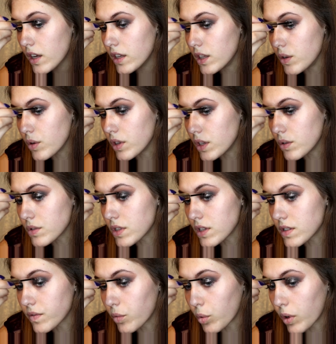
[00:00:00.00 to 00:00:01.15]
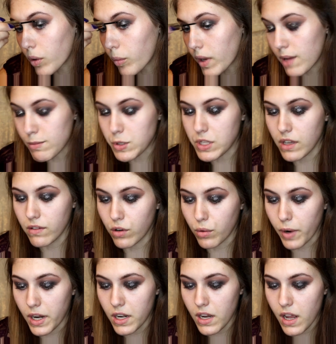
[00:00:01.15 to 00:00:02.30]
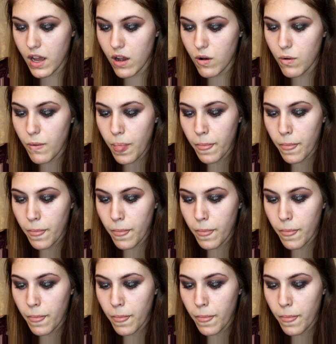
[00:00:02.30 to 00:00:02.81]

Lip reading: you can use this for what I'm using it for right now.